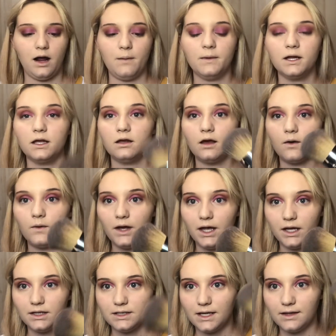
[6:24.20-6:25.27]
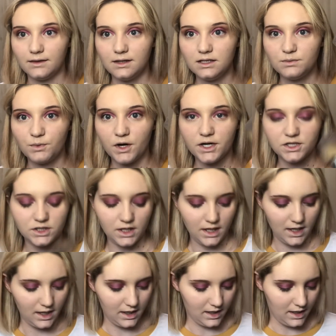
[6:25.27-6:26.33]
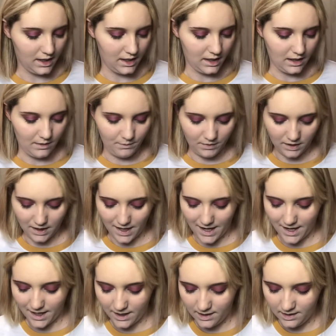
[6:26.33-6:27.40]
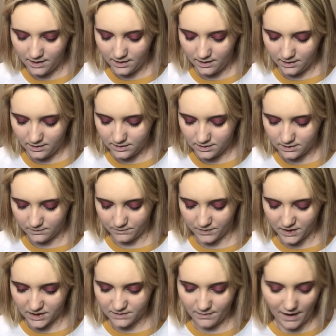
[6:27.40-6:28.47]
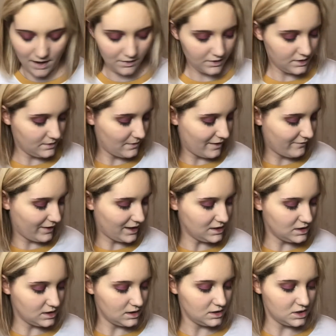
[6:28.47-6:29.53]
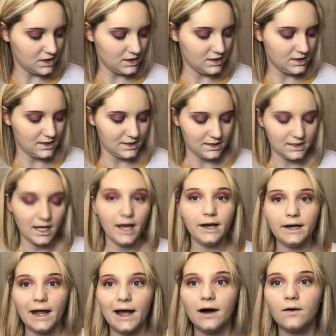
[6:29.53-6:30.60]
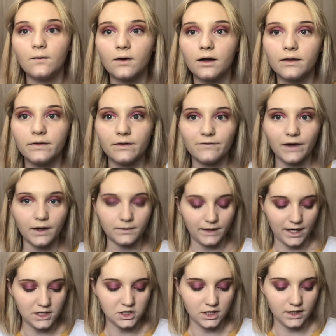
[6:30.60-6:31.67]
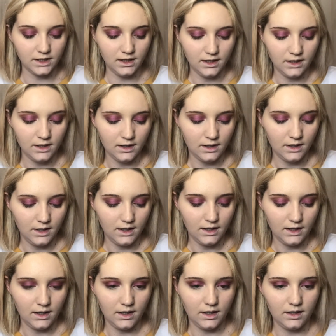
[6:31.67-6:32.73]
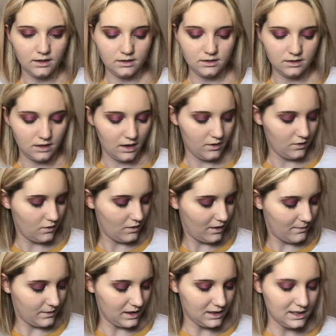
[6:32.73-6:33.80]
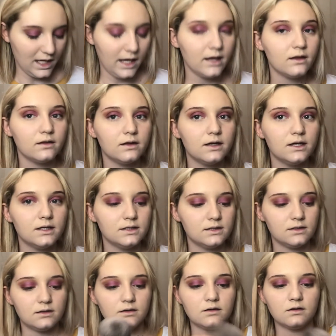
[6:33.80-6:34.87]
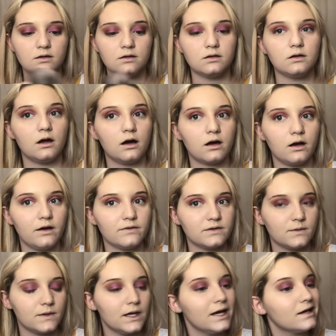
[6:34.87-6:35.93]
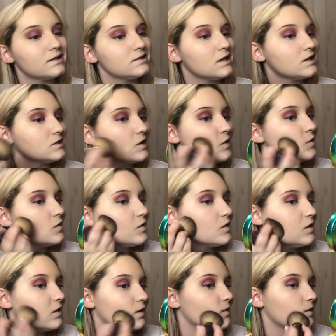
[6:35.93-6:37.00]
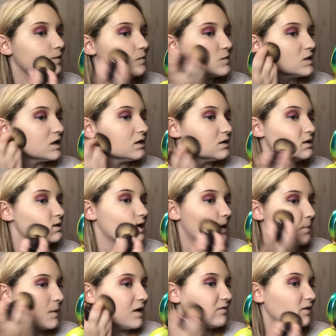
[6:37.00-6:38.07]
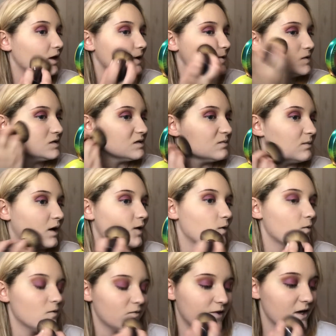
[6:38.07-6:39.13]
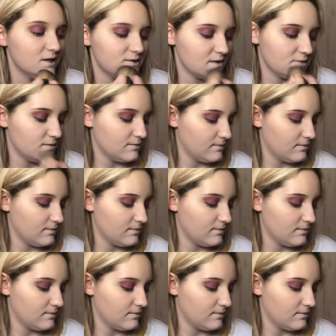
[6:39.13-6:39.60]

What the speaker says: I'm going to go ahead and take this brush and apply some pressed powder to my face just to set down the foundation. So I'm going to take this, knock off some of the excess, and then I'm just going to set my face, my whole face.